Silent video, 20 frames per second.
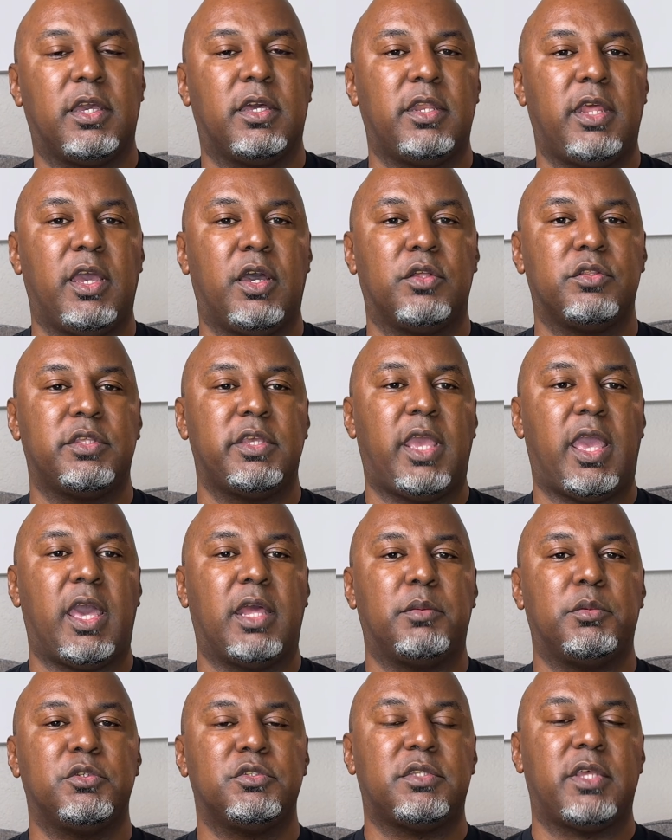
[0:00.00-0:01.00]
unhealthy
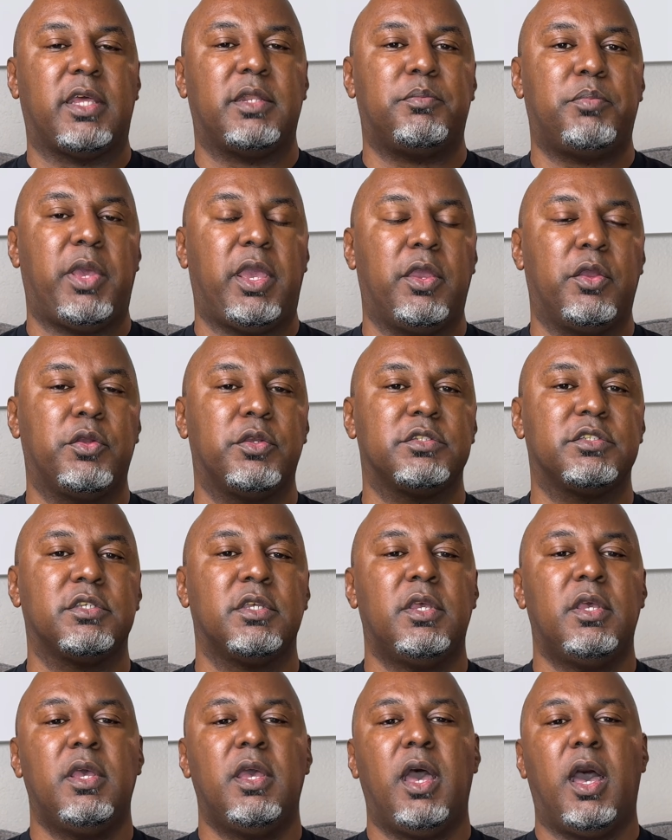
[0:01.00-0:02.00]
animals that perish.
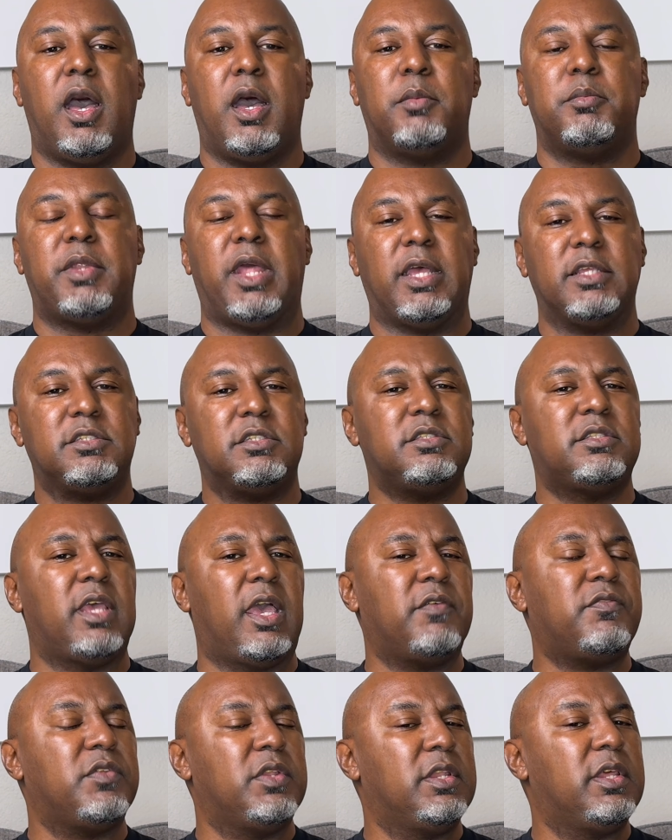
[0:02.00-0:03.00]
That's
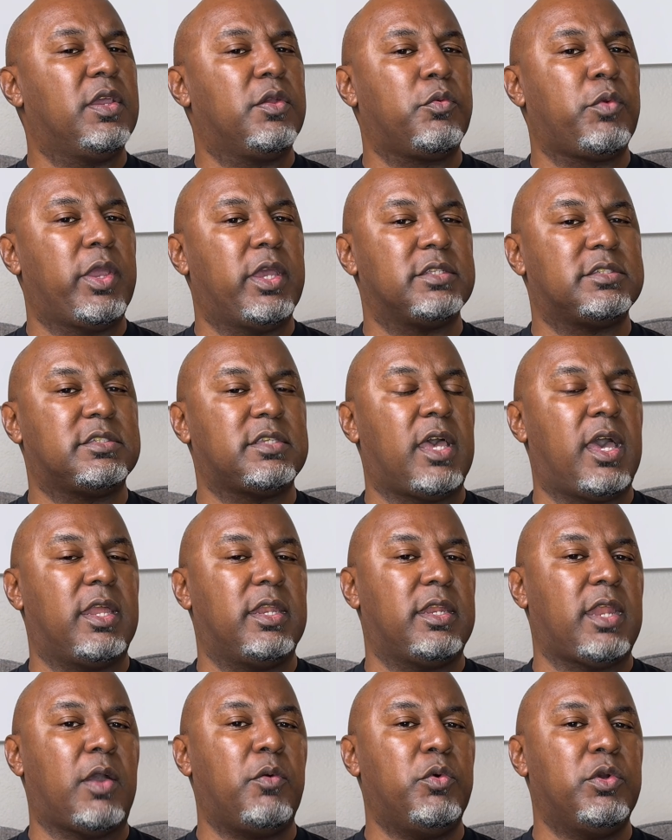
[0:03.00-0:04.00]
definitely a red sign,
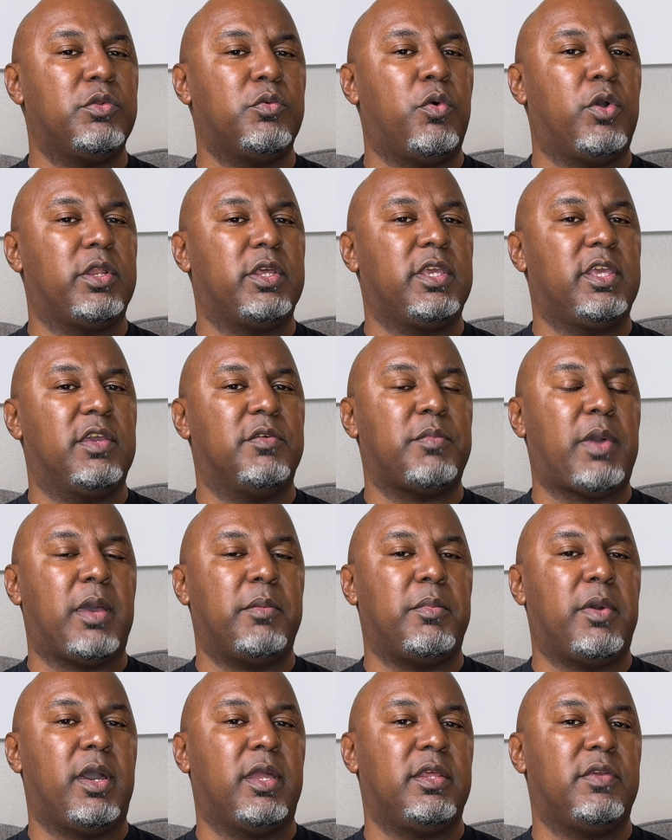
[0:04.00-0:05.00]
and I wouldn't want to give my
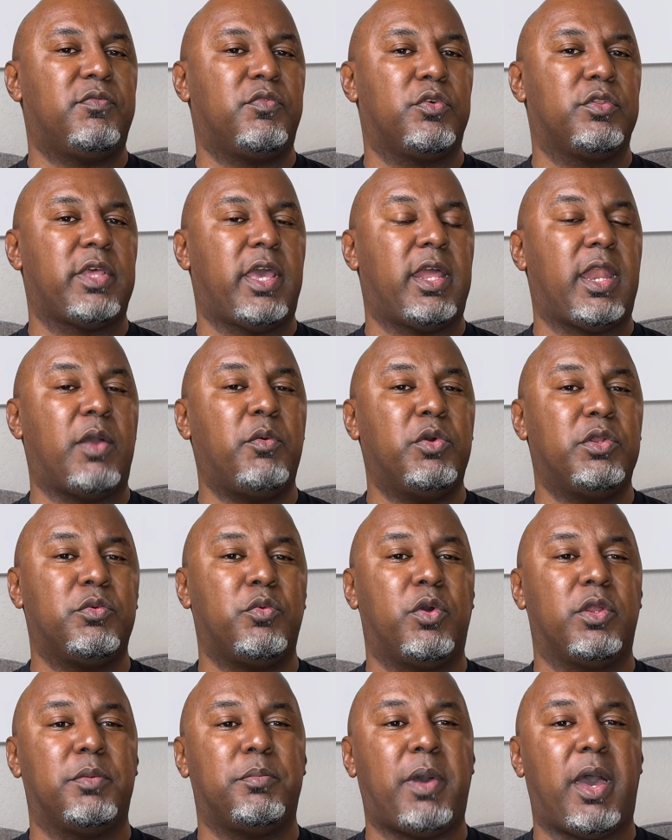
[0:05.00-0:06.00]
money for that. I wouldn't
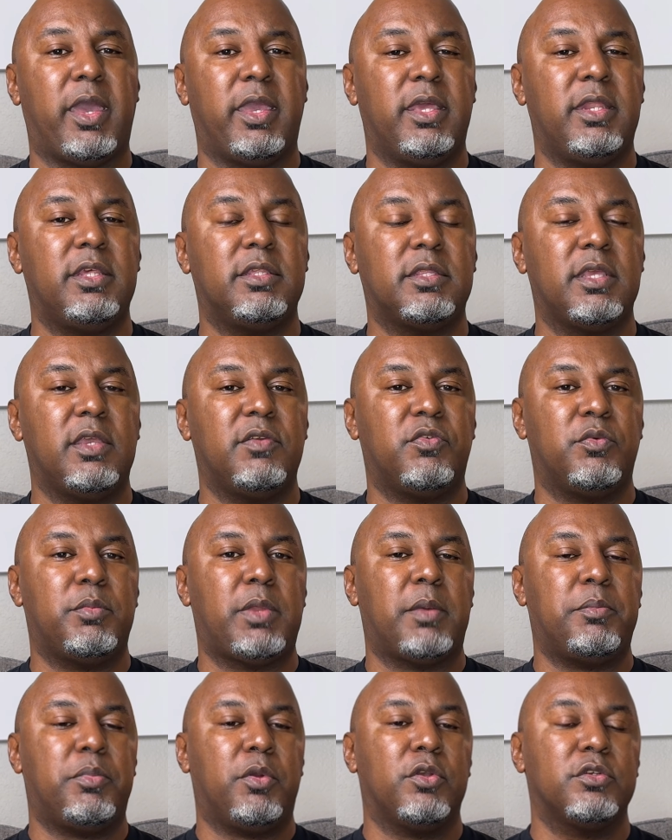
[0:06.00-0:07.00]
want to buy anything from
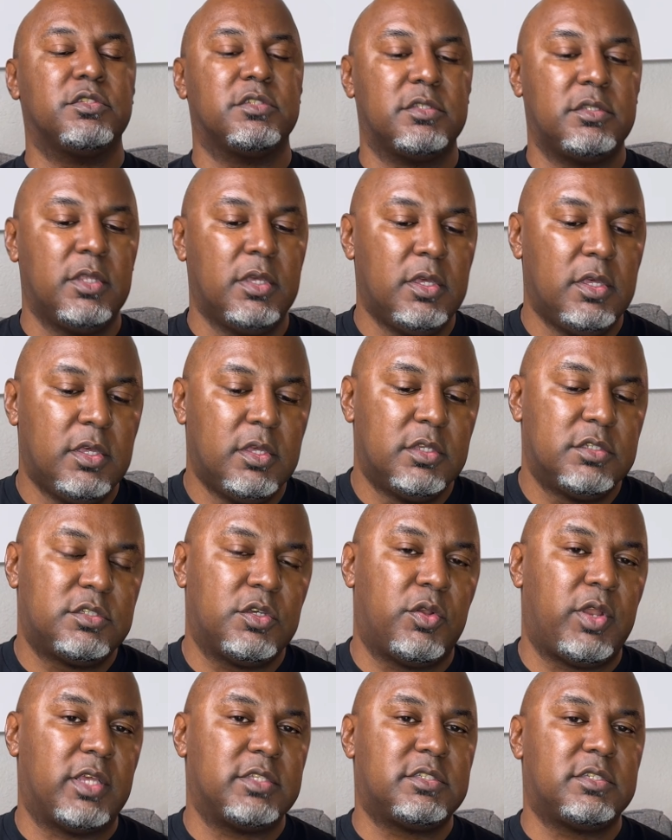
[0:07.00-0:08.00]
that person,
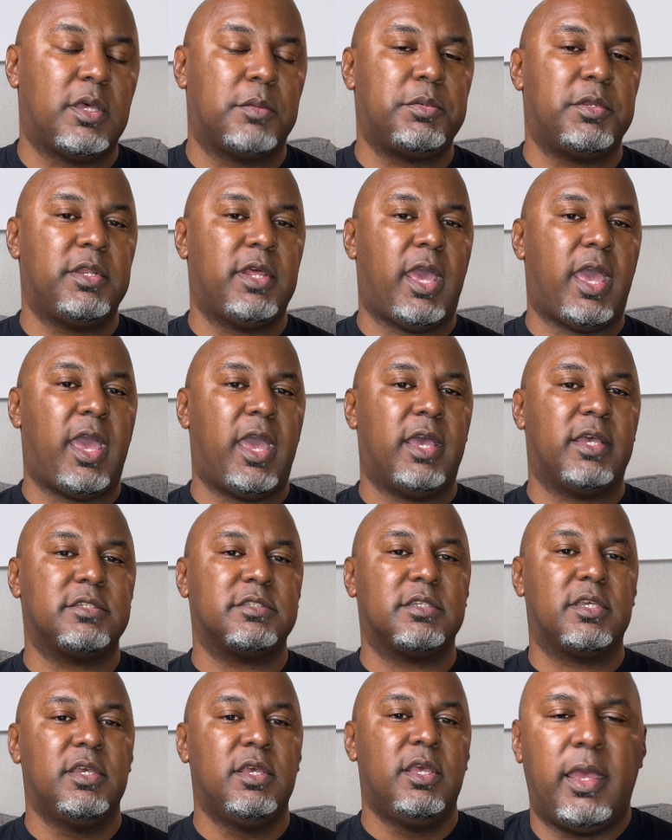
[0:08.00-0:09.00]
so that's something to
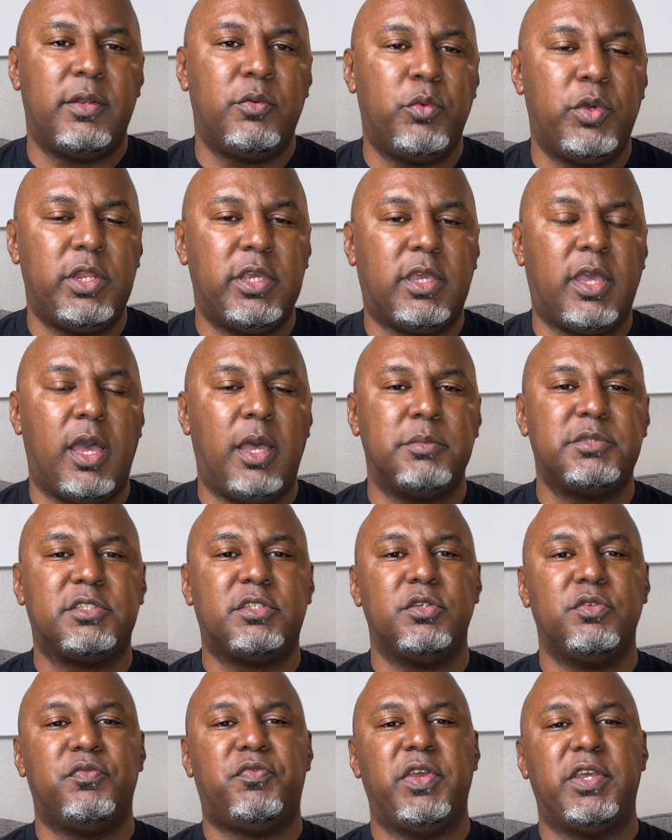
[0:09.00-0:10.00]
ask. And when it comes
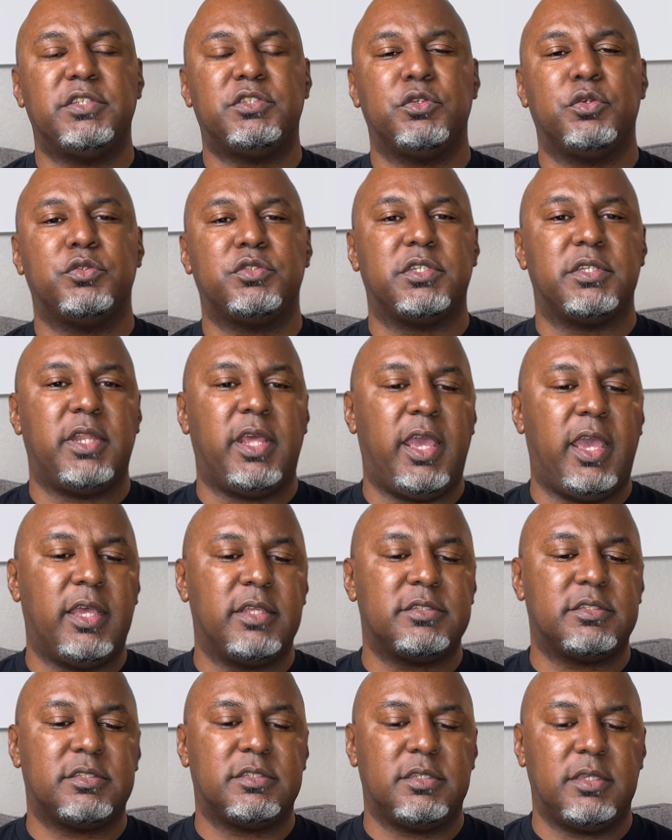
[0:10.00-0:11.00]
to visuals and
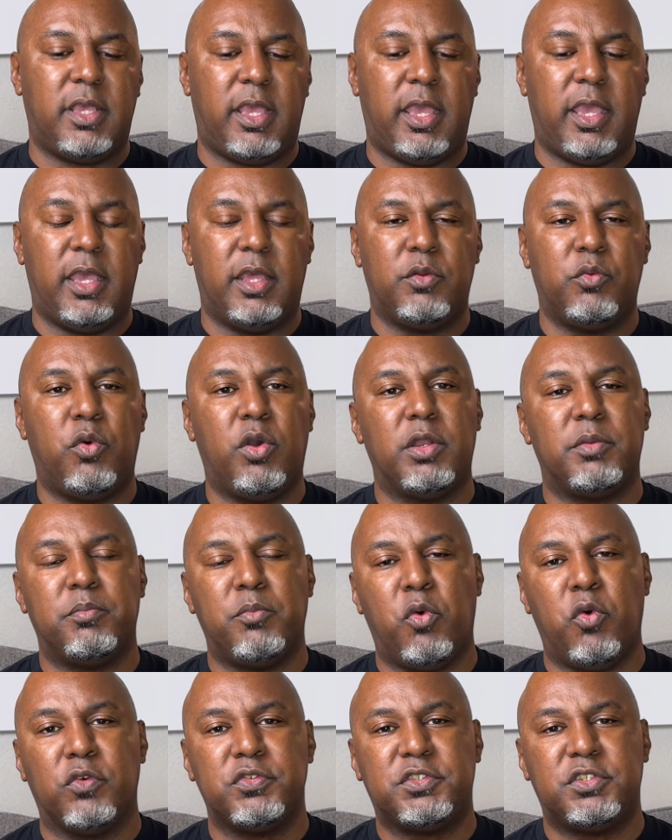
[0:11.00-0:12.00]
hets and what
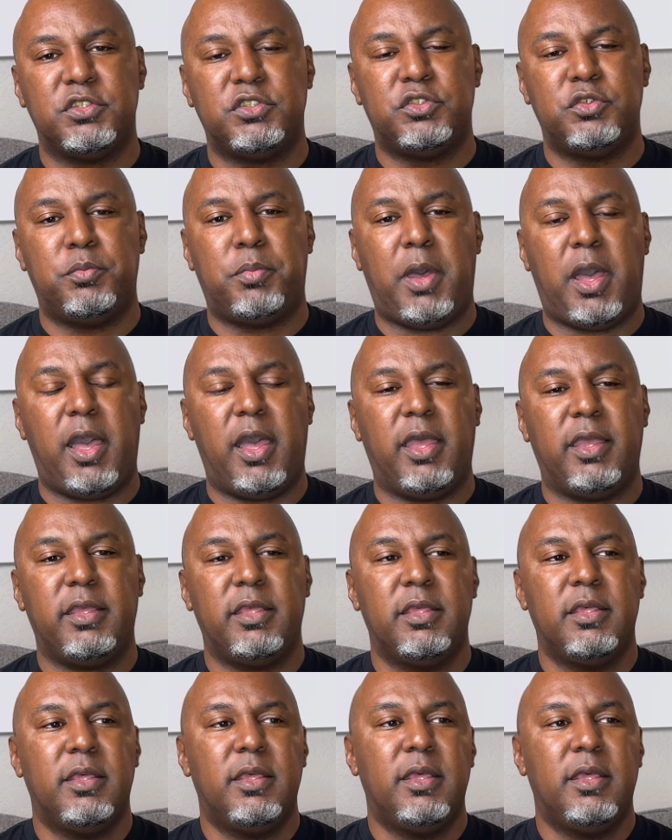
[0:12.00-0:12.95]
morph should you buy,